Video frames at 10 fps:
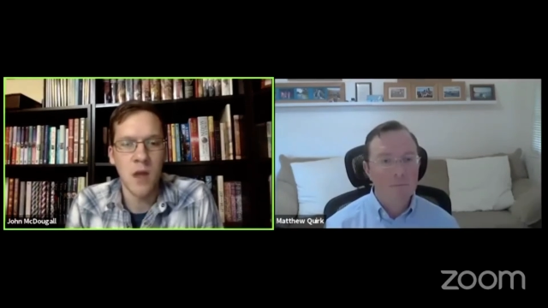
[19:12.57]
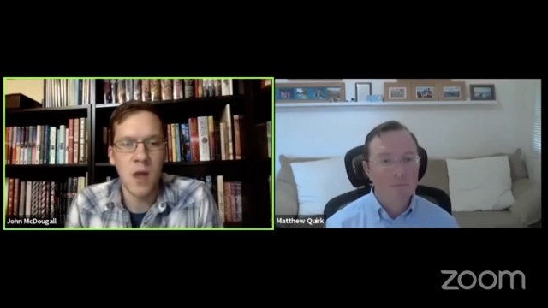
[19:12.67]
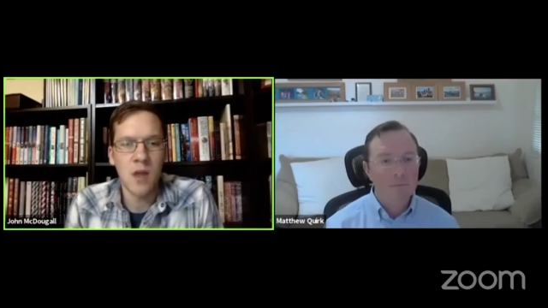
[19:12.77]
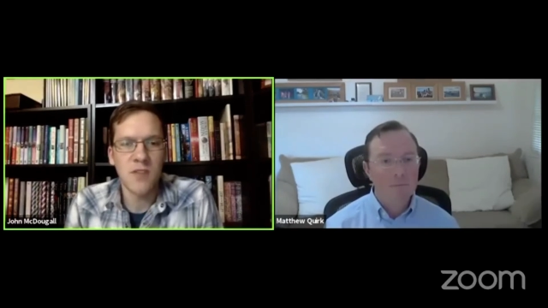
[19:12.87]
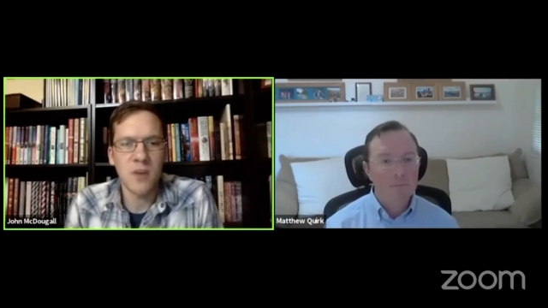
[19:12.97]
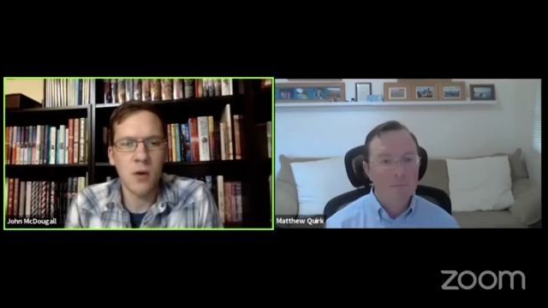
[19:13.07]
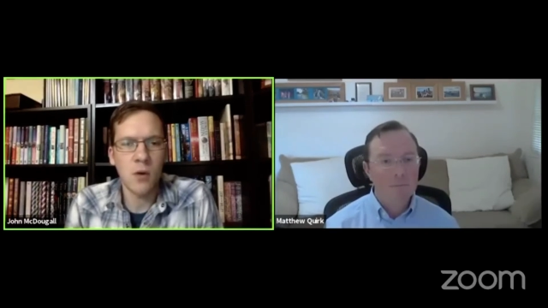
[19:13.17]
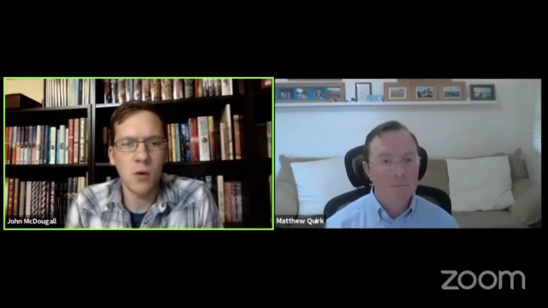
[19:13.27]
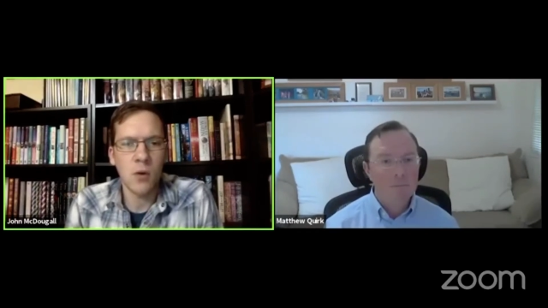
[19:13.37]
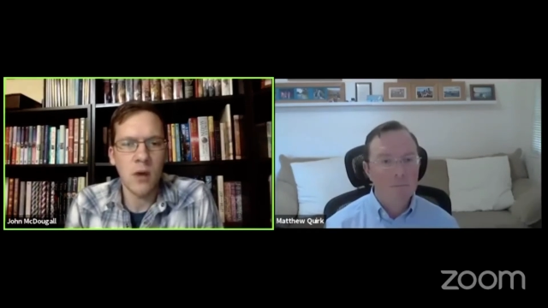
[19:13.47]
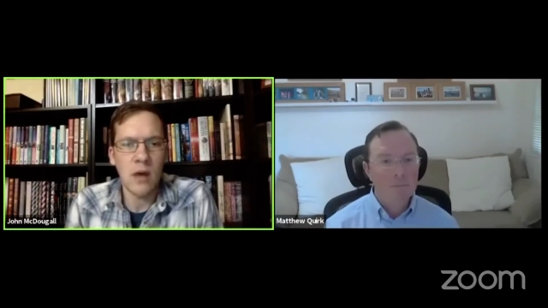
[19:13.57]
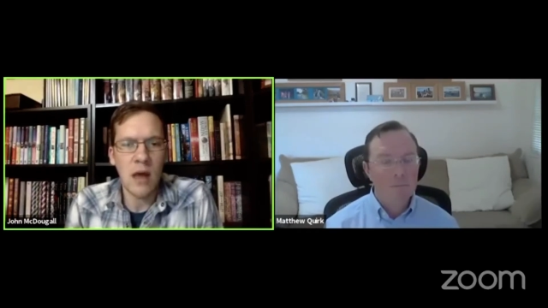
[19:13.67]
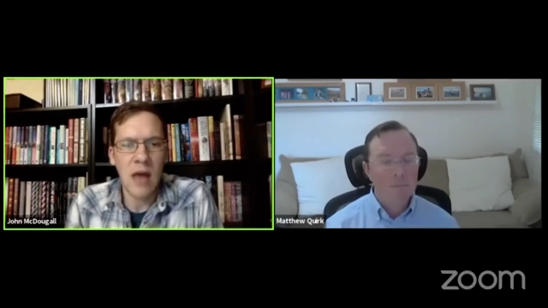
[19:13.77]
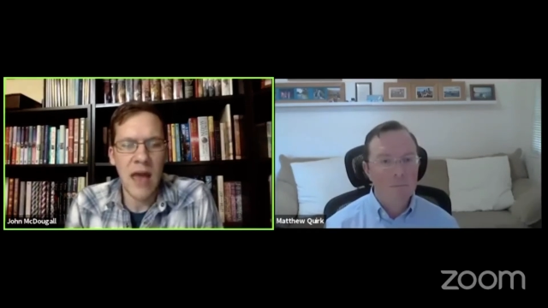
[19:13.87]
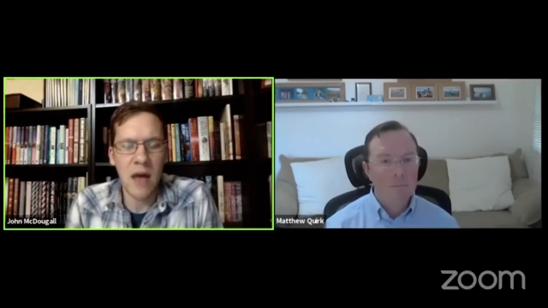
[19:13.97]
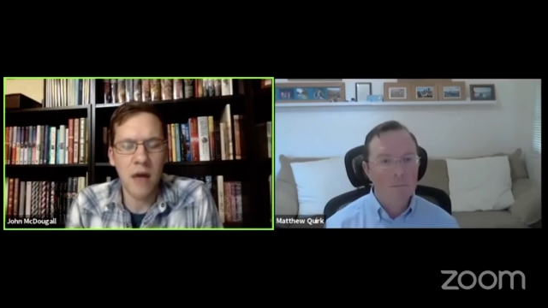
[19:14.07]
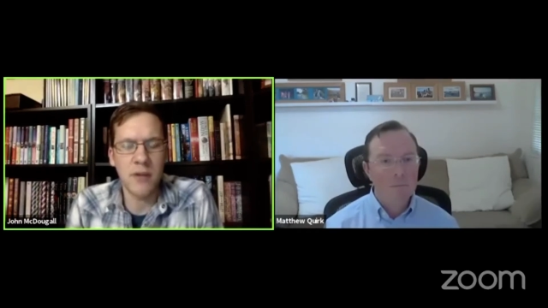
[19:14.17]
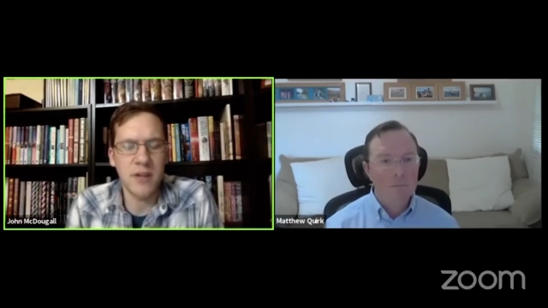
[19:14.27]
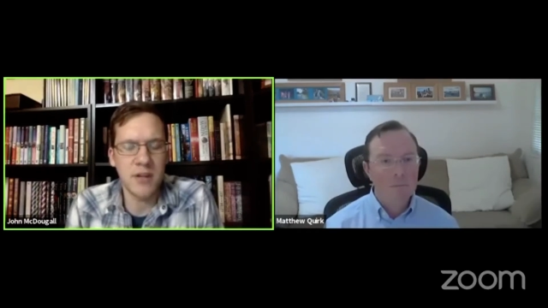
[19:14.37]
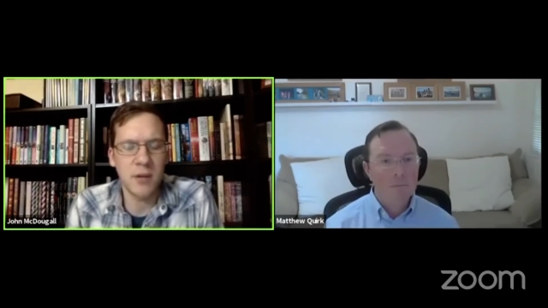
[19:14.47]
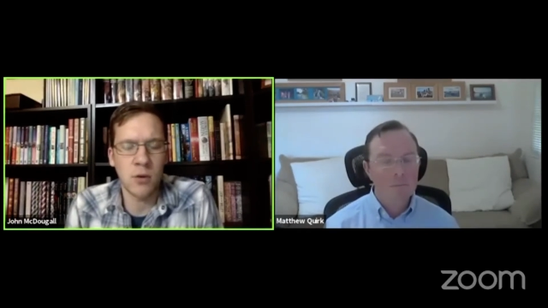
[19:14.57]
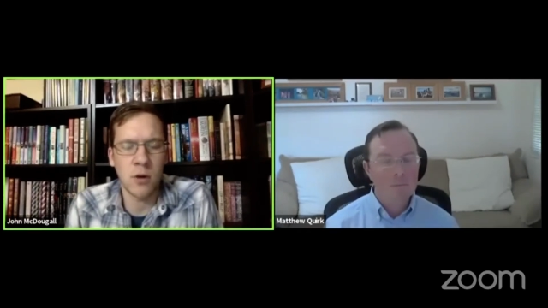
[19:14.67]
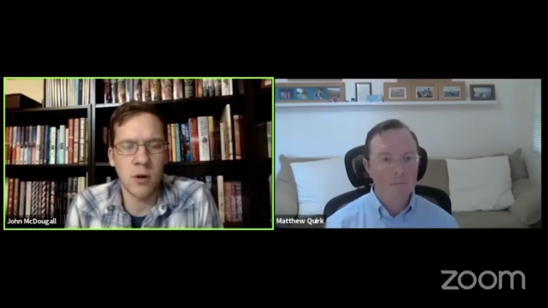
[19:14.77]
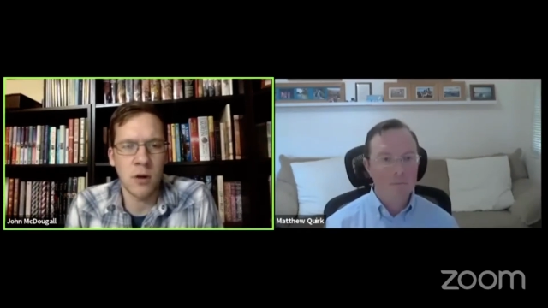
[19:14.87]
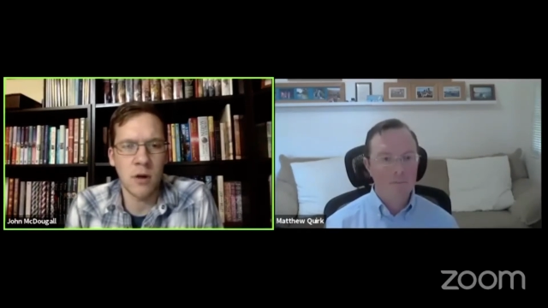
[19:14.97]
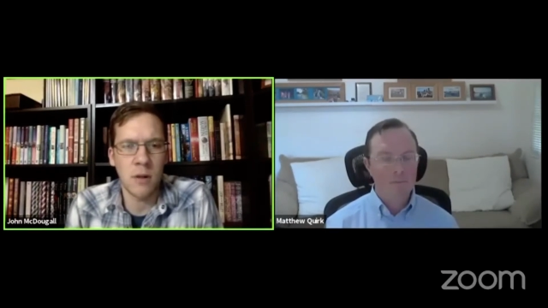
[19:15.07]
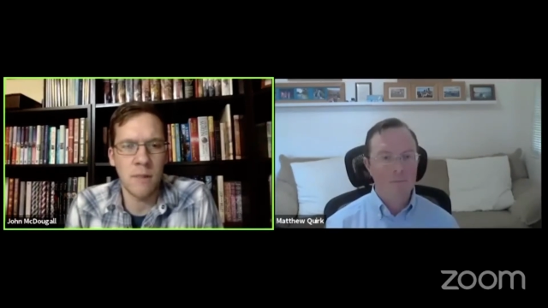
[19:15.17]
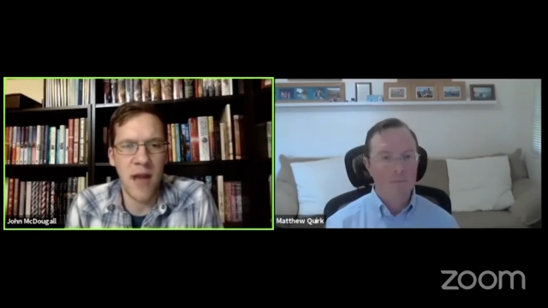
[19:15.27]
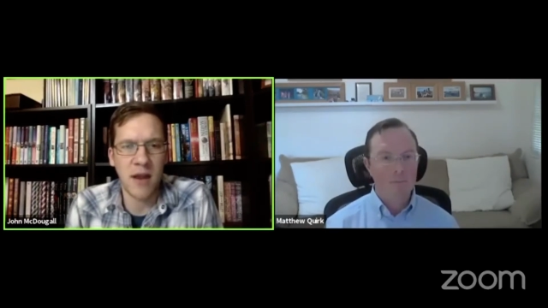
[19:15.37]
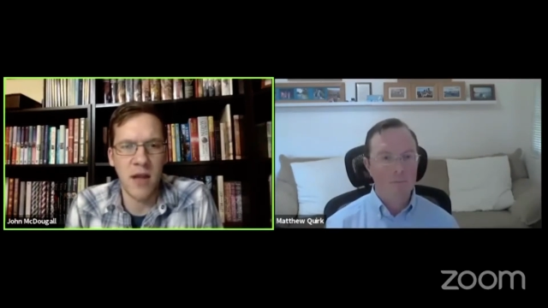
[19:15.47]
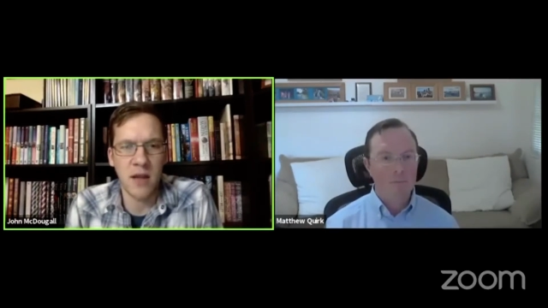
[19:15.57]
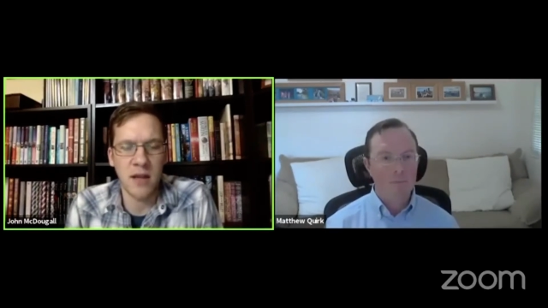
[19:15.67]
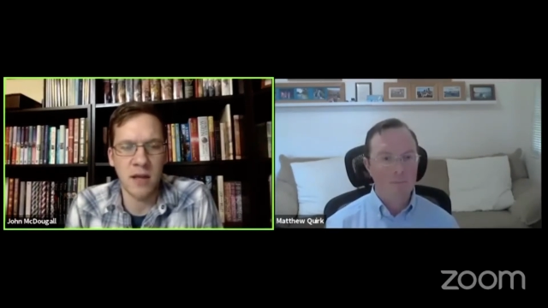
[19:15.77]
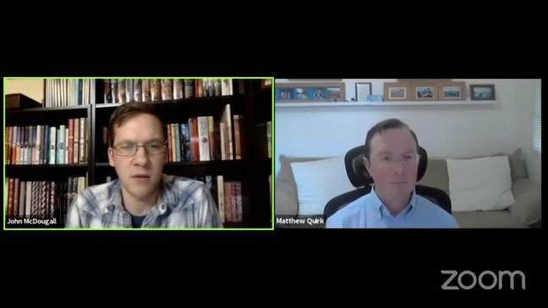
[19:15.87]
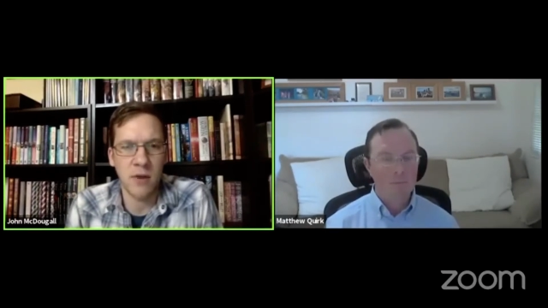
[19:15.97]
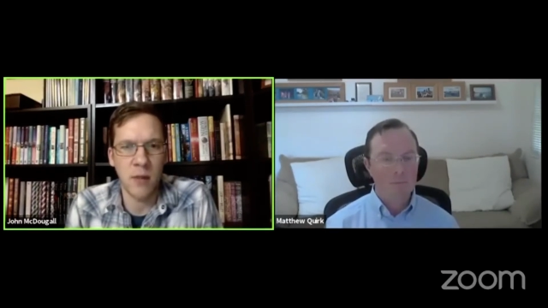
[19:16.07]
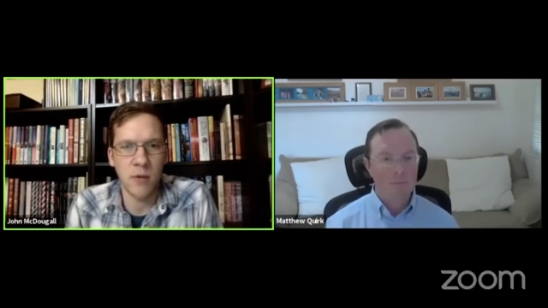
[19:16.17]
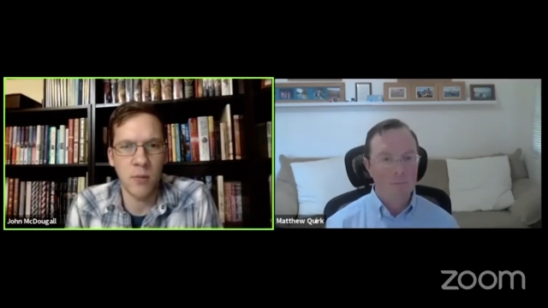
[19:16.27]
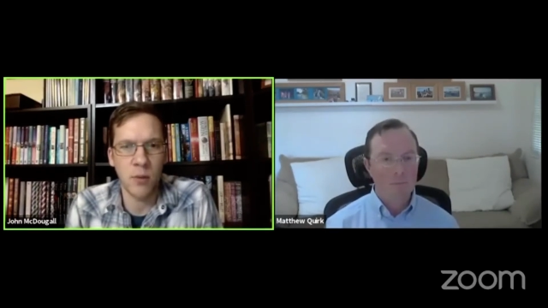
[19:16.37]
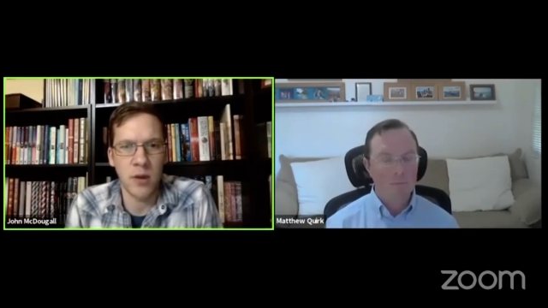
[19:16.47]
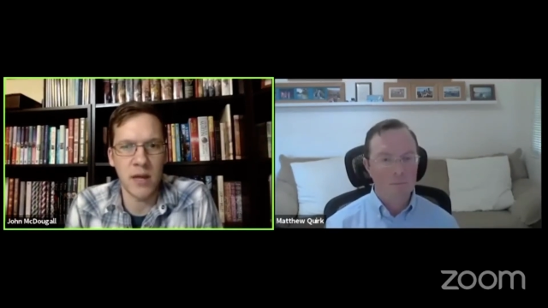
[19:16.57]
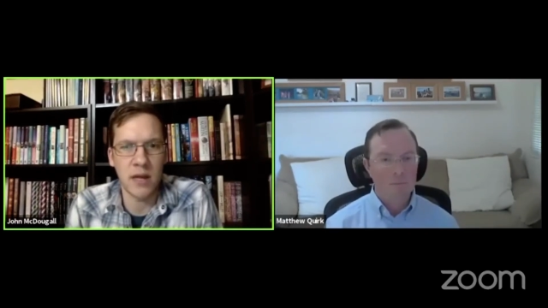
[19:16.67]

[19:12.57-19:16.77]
Speaker 1: So how did your background in crime reporting